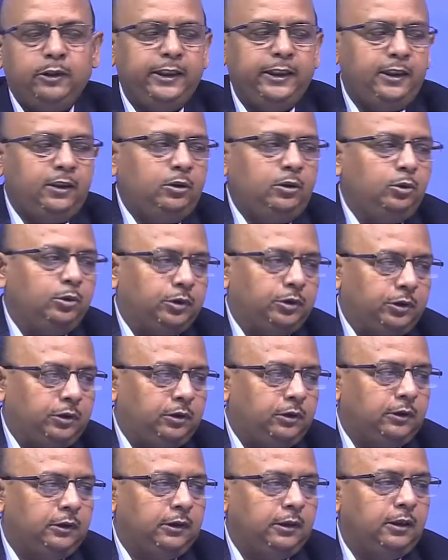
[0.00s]
day issues,
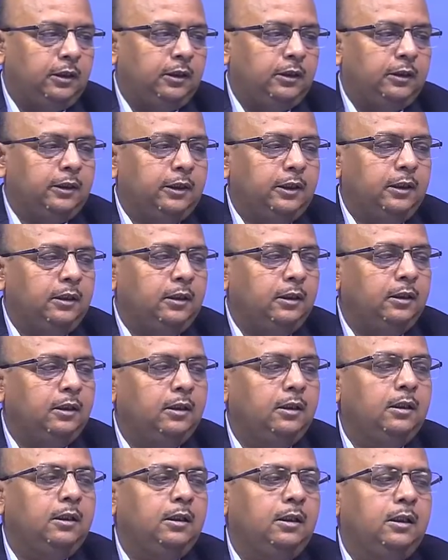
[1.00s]
okay,
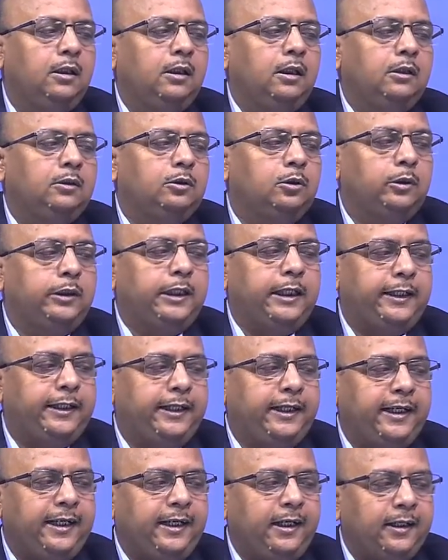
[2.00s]
so that they
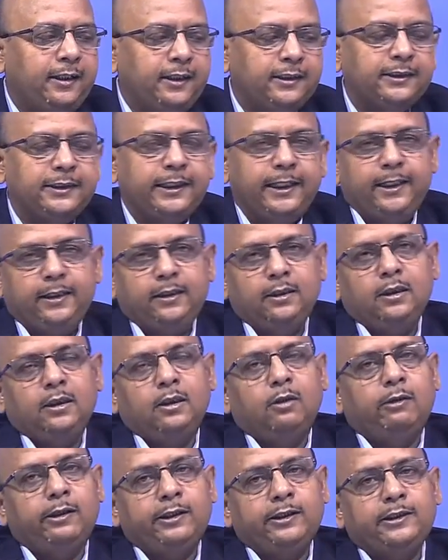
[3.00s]
can understand
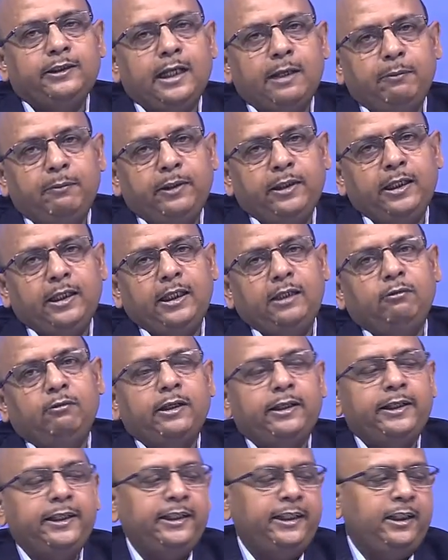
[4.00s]
what is happening and
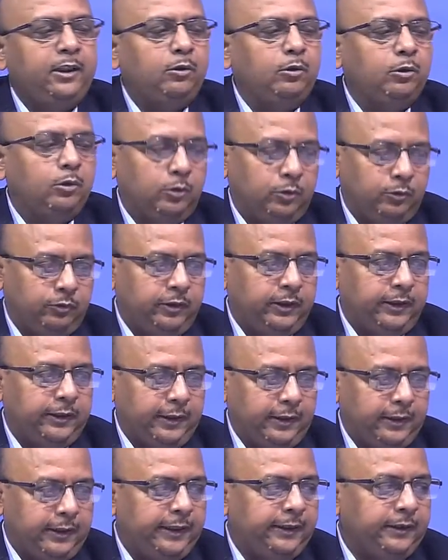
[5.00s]
what they need to do
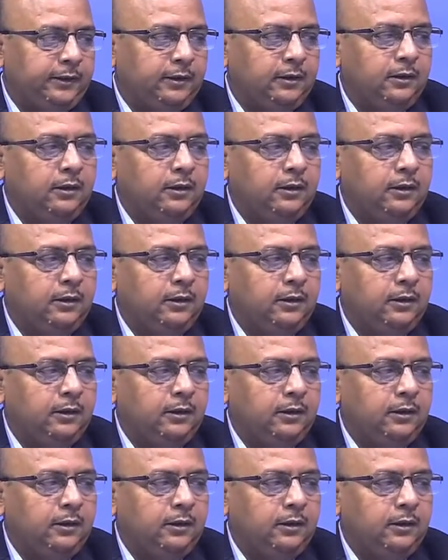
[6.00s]
further, right.